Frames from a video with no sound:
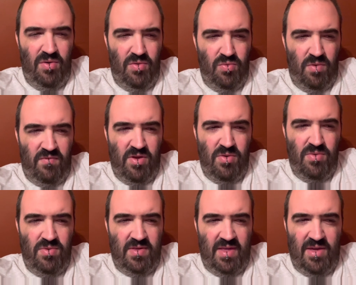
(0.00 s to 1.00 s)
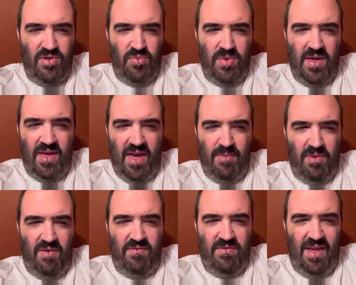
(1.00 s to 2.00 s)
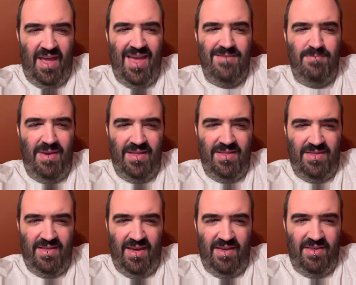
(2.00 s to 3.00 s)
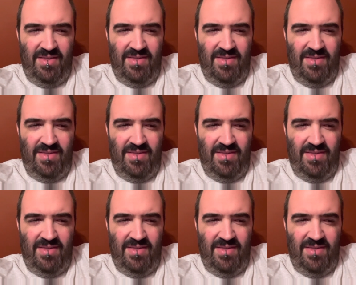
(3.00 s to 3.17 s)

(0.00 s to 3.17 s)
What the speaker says: review slash recap of The Handmaid's Tale,